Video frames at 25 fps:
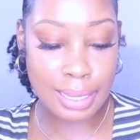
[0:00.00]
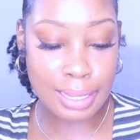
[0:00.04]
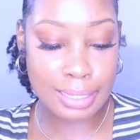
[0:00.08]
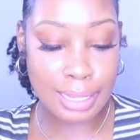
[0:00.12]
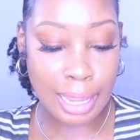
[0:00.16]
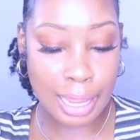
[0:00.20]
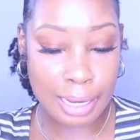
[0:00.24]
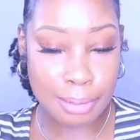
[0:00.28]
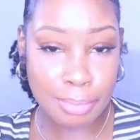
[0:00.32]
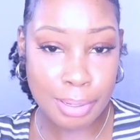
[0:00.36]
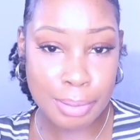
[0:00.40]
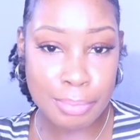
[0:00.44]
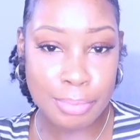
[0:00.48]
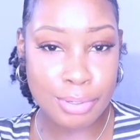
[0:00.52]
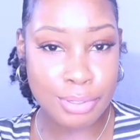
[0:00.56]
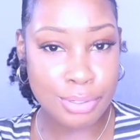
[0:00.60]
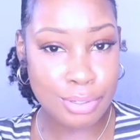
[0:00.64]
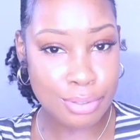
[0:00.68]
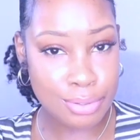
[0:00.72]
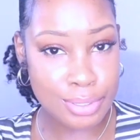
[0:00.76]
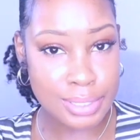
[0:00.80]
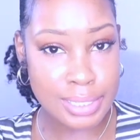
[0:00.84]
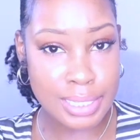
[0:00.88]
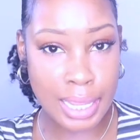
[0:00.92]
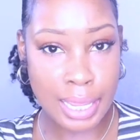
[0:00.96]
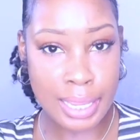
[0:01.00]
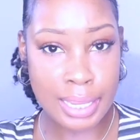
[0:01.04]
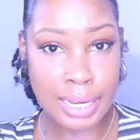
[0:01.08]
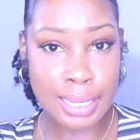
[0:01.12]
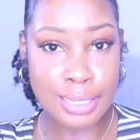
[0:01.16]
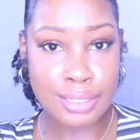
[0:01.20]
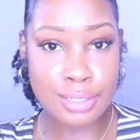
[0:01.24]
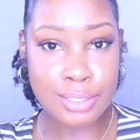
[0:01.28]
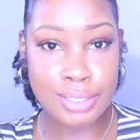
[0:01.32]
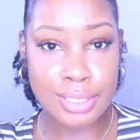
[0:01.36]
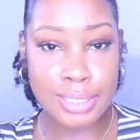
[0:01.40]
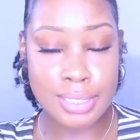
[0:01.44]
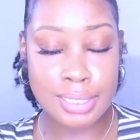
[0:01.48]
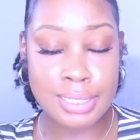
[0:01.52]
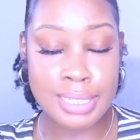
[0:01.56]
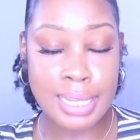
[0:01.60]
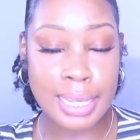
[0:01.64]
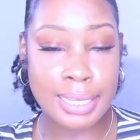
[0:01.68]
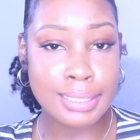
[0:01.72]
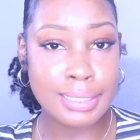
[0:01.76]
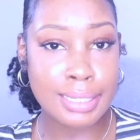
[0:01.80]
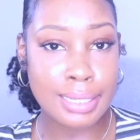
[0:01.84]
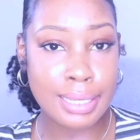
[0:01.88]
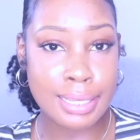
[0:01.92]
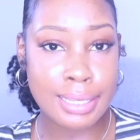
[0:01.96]
a lot of people do say that you should
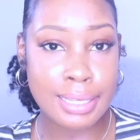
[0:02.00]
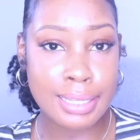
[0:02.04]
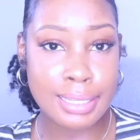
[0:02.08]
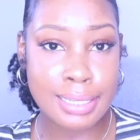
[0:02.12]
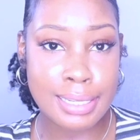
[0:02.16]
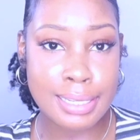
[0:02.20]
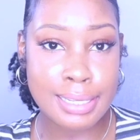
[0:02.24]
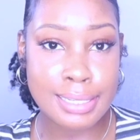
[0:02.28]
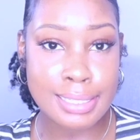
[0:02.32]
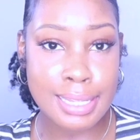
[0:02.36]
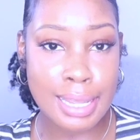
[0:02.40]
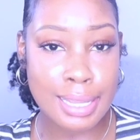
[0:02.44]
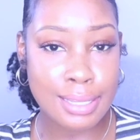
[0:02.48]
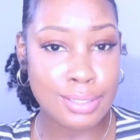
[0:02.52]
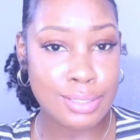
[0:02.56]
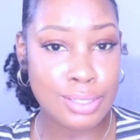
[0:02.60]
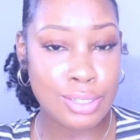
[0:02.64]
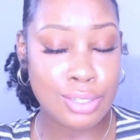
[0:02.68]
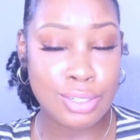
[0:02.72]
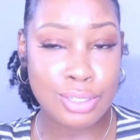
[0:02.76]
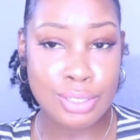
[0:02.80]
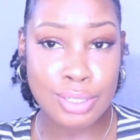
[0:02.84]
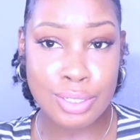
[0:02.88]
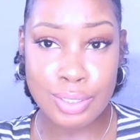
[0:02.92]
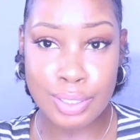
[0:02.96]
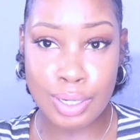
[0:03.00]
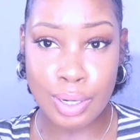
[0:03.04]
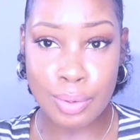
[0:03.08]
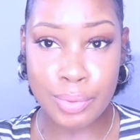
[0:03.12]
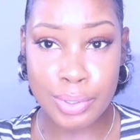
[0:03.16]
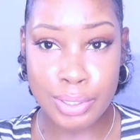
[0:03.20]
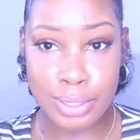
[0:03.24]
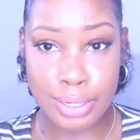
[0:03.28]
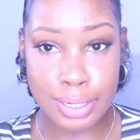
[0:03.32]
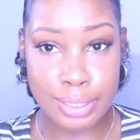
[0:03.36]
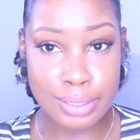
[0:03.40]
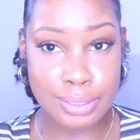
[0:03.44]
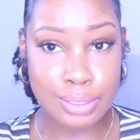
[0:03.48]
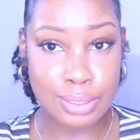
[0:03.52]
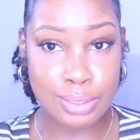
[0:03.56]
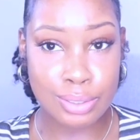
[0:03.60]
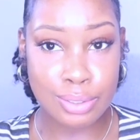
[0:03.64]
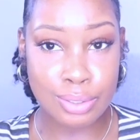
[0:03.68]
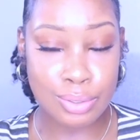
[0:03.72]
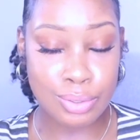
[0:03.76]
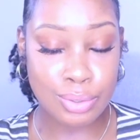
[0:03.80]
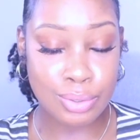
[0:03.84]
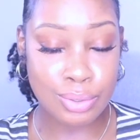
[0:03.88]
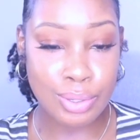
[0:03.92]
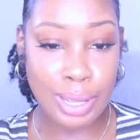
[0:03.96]
take the Nclex as soon as you're done with nursing
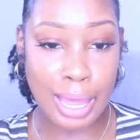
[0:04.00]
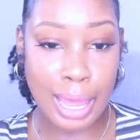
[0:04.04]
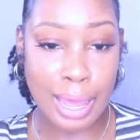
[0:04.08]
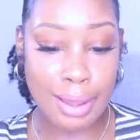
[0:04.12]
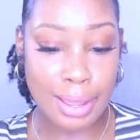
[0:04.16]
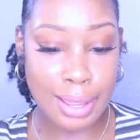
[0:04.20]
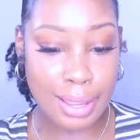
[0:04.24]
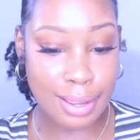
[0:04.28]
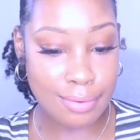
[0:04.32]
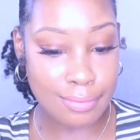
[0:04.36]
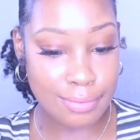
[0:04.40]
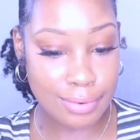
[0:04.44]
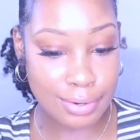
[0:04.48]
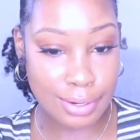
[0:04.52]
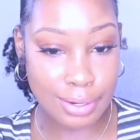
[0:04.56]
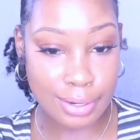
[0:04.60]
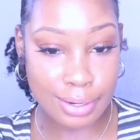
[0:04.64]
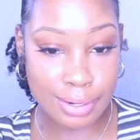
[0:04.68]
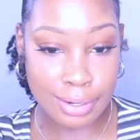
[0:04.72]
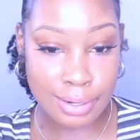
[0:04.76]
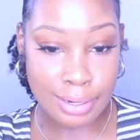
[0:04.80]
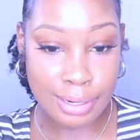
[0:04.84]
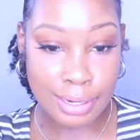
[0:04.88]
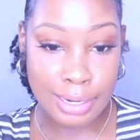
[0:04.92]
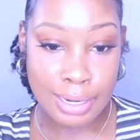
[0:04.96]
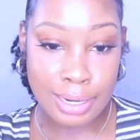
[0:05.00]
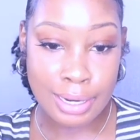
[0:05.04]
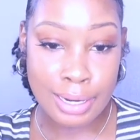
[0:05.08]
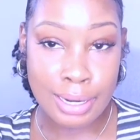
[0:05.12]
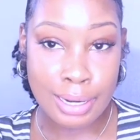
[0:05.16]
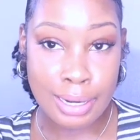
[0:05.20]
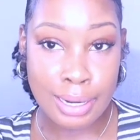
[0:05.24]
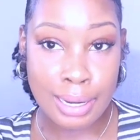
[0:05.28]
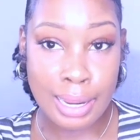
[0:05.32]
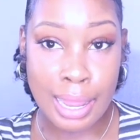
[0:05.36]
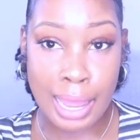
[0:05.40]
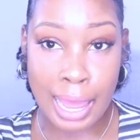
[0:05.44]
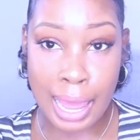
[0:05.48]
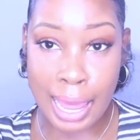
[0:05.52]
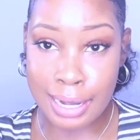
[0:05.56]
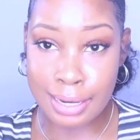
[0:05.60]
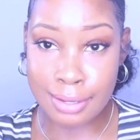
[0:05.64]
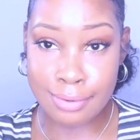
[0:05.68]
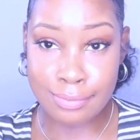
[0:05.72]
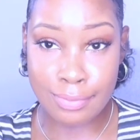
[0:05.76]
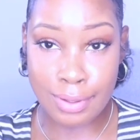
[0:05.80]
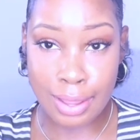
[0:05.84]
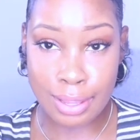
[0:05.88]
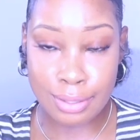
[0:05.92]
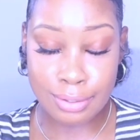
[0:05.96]
school. However, I
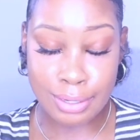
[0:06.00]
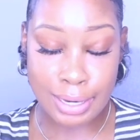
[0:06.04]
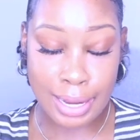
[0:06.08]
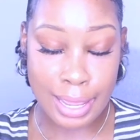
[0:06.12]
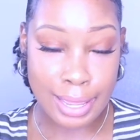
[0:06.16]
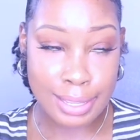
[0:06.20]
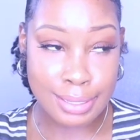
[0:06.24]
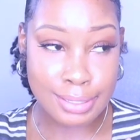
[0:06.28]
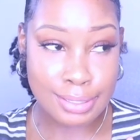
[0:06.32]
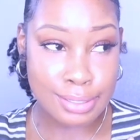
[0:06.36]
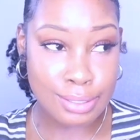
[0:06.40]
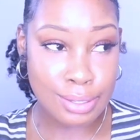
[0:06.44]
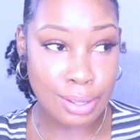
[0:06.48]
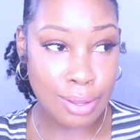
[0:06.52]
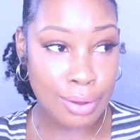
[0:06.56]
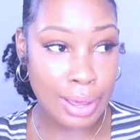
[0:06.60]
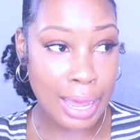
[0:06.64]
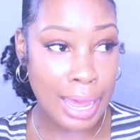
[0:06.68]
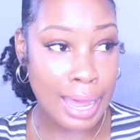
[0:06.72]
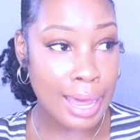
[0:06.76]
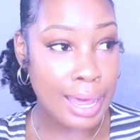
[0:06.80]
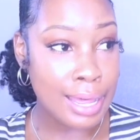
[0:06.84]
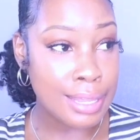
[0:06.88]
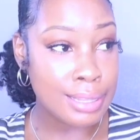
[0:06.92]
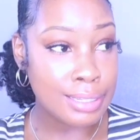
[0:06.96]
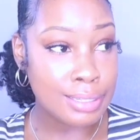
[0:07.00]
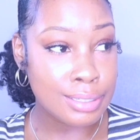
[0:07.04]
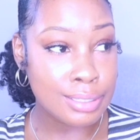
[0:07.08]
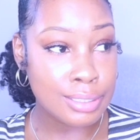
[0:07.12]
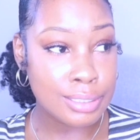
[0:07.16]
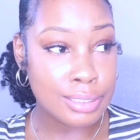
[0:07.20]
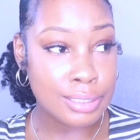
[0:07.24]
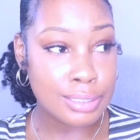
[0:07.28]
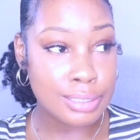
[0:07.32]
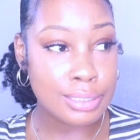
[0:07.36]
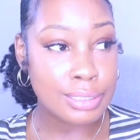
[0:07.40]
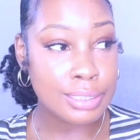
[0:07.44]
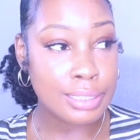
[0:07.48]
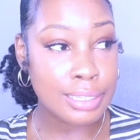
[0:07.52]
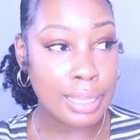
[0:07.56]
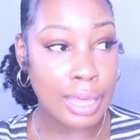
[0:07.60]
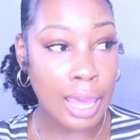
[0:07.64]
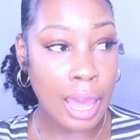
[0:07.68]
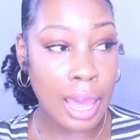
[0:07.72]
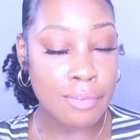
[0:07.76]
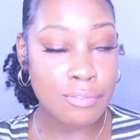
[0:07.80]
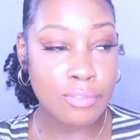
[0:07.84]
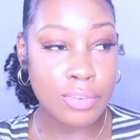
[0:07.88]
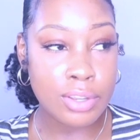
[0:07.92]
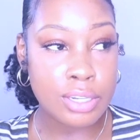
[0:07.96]
didn't follow that. So I literally took it,
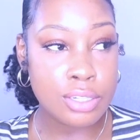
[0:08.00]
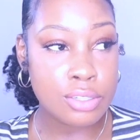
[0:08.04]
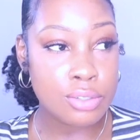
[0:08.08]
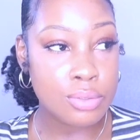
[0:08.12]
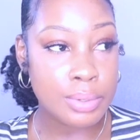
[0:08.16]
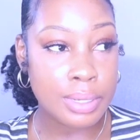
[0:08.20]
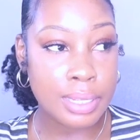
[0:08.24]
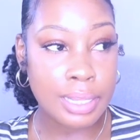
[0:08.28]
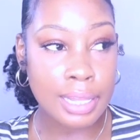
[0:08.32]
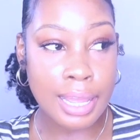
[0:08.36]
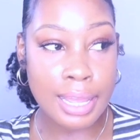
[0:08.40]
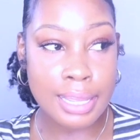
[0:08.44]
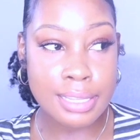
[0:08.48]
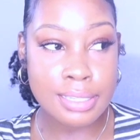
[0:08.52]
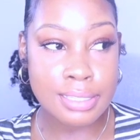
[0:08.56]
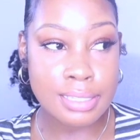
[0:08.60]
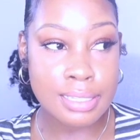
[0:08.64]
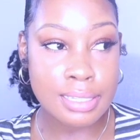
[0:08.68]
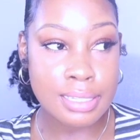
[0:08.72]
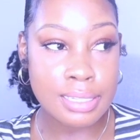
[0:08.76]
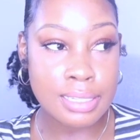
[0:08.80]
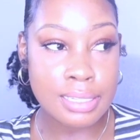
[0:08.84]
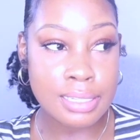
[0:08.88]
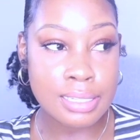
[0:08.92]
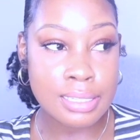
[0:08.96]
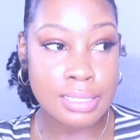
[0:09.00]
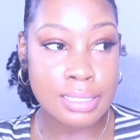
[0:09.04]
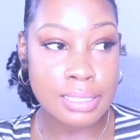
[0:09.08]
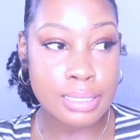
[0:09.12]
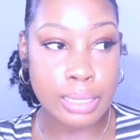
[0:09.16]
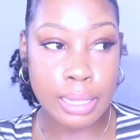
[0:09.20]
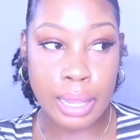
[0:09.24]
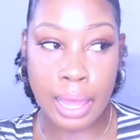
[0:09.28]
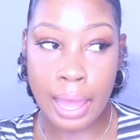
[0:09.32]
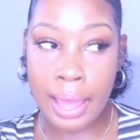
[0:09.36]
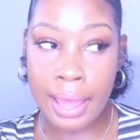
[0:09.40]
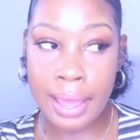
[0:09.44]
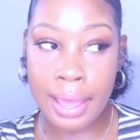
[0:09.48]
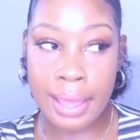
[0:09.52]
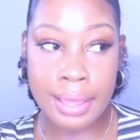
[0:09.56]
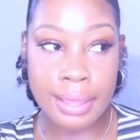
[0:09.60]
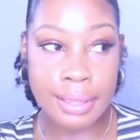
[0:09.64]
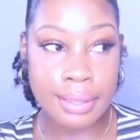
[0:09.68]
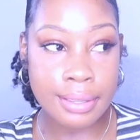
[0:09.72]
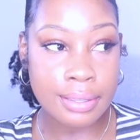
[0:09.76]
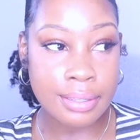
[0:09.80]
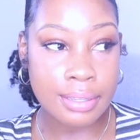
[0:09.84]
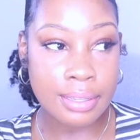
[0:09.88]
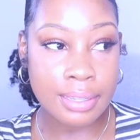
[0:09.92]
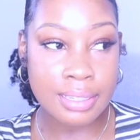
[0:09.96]
I finished with classes
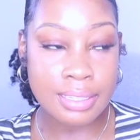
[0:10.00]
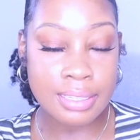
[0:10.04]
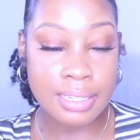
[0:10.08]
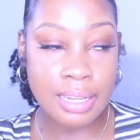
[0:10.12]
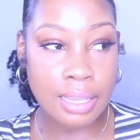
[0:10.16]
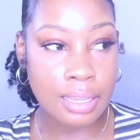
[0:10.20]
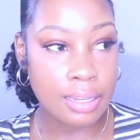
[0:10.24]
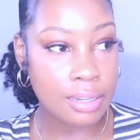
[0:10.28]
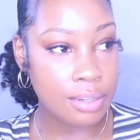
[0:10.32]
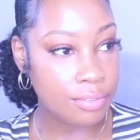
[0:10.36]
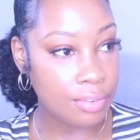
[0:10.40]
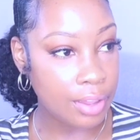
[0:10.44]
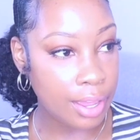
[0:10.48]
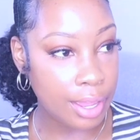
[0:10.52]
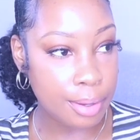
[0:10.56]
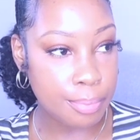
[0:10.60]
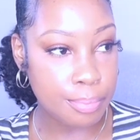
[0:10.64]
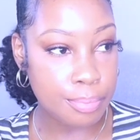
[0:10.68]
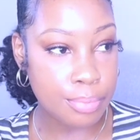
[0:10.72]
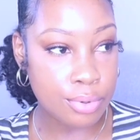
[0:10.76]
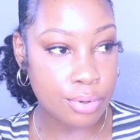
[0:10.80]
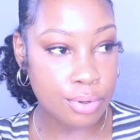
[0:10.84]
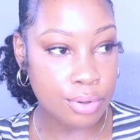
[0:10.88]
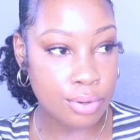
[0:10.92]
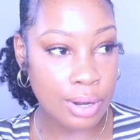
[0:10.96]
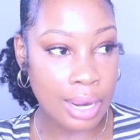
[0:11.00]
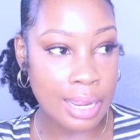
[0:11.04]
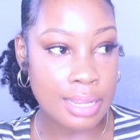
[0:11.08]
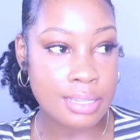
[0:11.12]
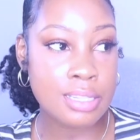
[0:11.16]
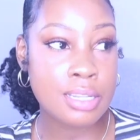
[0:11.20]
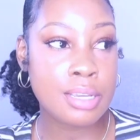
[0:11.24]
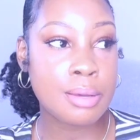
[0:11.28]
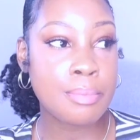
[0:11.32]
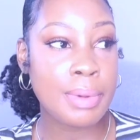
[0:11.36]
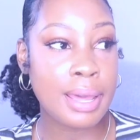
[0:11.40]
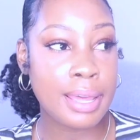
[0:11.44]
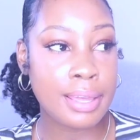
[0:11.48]
like the end of April. I took my